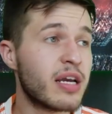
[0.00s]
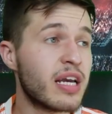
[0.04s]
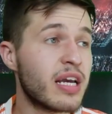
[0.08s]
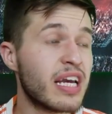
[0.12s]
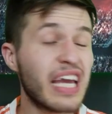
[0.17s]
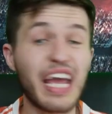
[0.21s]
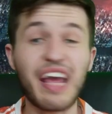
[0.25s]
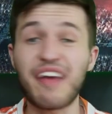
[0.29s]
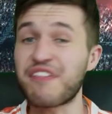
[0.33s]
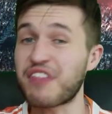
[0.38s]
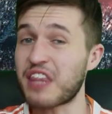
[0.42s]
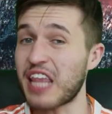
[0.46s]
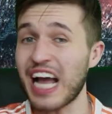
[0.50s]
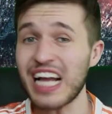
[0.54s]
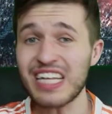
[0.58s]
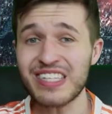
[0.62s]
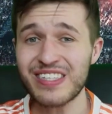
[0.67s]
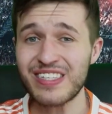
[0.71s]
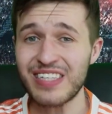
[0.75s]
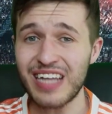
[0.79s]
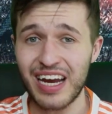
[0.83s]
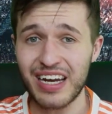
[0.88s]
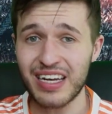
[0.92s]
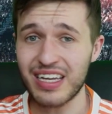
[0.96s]
If that's
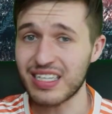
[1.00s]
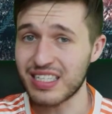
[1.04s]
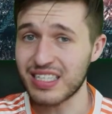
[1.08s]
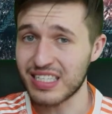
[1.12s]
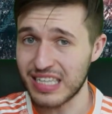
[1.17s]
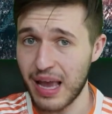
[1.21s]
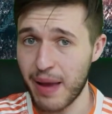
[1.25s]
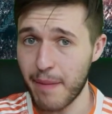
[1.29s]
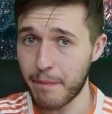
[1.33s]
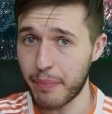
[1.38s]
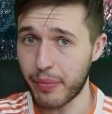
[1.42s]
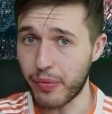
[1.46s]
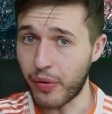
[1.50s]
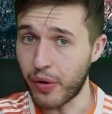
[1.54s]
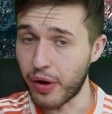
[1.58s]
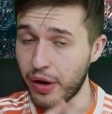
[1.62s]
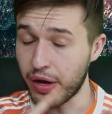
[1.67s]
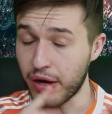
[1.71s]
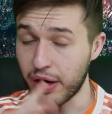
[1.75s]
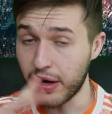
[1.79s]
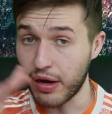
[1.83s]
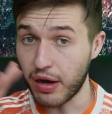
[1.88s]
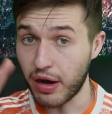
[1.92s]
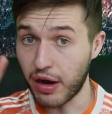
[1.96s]
not an example
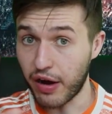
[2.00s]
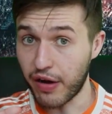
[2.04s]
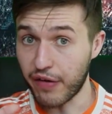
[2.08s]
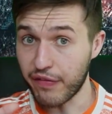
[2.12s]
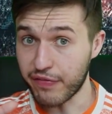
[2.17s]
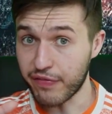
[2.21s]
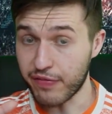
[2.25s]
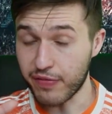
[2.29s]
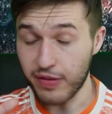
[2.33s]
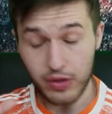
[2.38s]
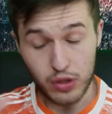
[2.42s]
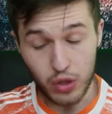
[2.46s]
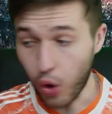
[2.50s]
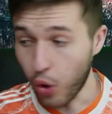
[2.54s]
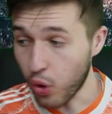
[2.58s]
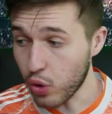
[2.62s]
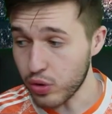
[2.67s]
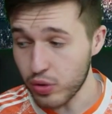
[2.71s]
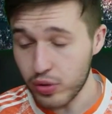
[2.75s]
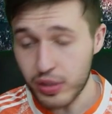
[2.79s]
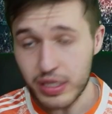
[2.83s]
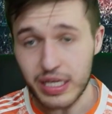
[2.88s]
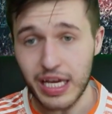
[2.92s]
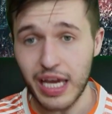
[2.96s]
of total
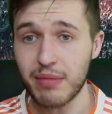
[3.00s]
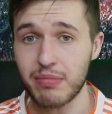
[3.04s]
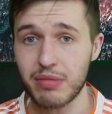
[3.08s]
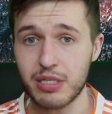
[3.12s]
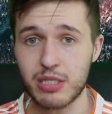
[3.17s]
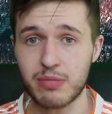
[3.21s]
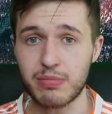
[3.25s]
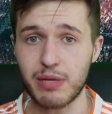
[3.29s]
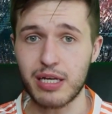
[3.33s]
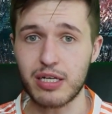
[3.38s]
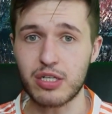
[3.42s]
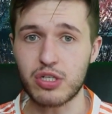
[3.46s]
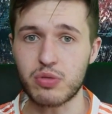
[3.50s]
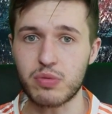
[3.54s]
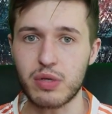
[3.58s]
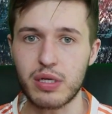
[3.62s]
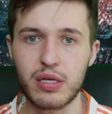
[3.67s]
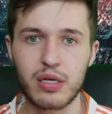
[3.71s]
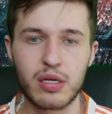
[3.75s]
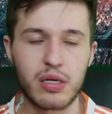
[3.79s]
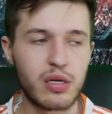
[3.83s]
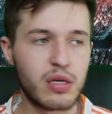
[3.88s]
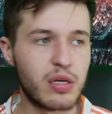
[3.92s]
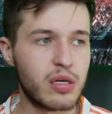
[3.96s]
game mismanagement,
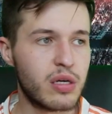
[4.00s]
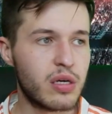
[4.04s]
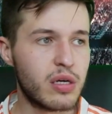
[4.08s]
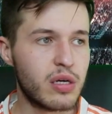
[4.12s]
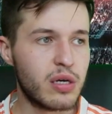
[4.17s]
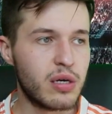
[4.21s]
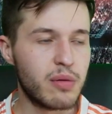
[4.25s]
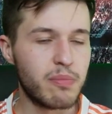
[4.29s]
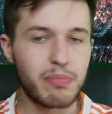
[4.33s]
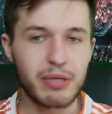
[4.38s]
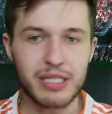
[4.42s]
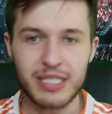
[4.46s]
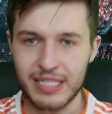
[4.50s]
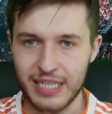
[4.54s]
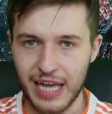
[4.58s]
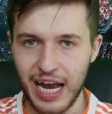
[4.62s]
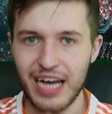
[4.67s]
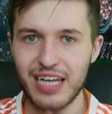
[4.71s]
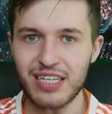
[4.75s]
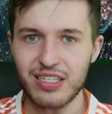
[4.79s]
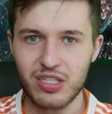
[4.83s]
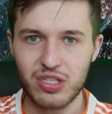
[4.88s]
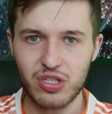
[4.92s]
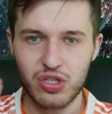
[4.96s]

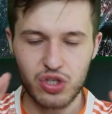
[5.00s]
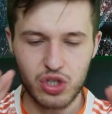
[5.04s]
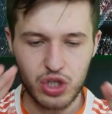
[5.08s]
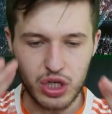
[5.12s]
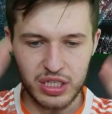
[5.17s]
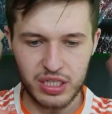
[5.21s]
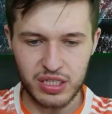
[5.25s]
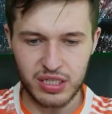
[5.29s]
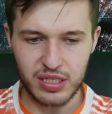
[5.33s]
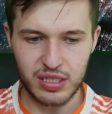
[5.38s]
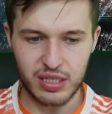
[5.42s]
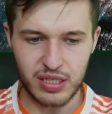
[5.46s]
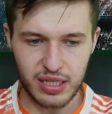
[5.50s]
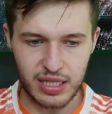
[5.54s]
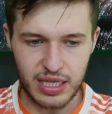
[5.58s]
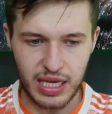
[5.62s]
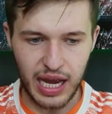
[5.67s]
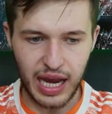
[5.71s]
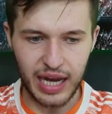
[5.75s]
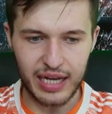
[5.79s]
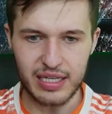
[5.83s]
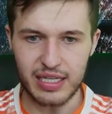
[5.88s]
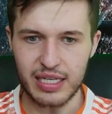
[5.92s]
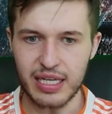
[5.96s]
besides just the
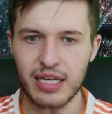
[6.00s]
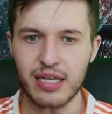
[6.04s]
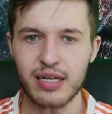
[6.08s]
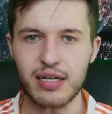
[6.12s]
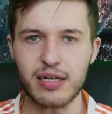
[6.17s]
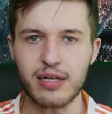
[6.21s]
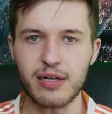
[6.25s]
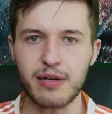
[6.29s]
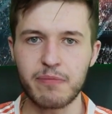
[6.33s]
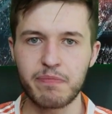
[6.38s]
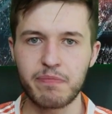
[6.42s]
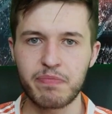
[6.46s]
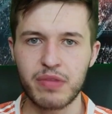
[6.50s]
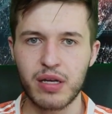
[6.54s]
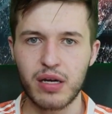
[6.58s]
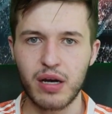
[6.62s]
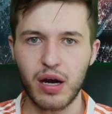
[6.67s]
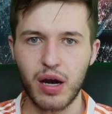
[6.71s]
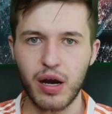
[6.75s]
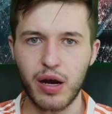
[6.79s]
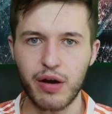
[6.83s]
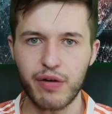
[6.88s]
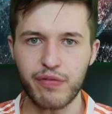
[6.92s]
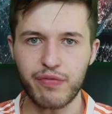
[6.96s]
idea
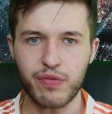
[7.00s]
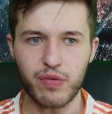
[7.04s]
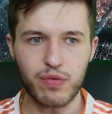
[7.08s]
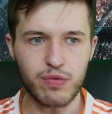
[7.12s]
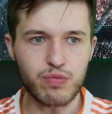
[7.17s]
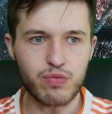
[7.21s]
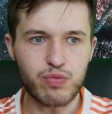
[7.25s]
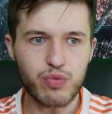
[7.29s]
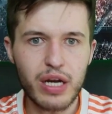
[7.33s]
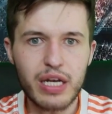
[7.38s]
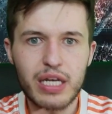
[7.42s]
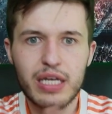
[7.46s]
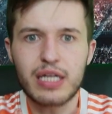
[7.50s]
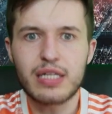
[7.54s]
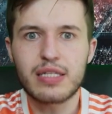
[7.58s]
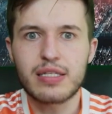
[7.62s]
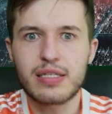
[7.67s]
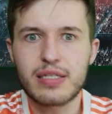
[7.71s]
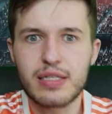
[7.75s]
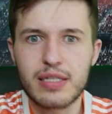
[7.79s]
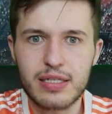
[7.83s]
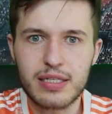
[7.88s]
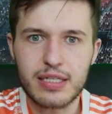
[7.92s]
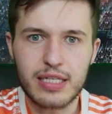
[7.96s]
of running into
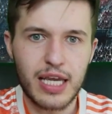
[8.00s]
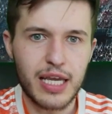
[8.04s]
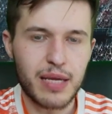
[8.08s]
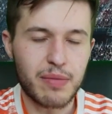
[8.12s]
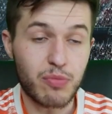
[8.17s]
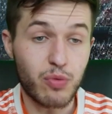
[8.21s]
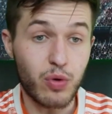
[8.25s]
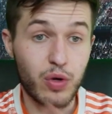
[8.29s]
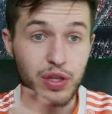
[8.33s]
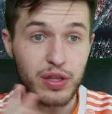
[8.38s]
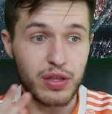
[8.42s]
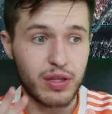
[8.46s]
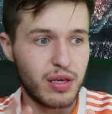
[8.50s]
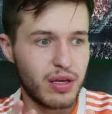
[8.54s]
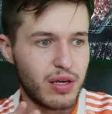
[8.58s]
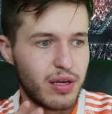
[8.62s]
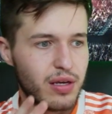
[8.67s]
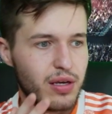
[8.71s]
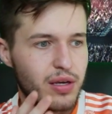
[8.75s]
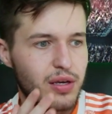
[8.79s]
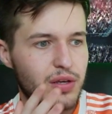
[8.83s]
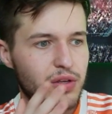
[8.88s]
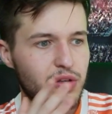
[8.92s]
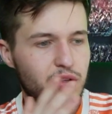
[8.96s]
this game with
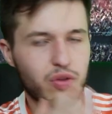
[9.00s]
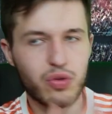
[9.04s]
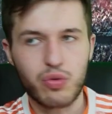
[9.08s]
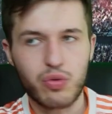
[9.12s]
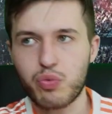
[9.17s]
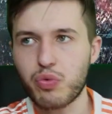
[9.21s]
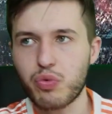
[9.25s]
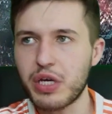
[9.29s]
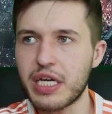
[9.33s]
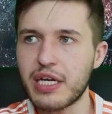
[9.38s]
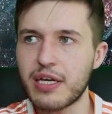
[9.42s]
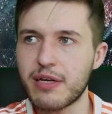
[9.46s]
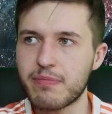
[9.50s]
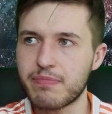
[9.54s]
three,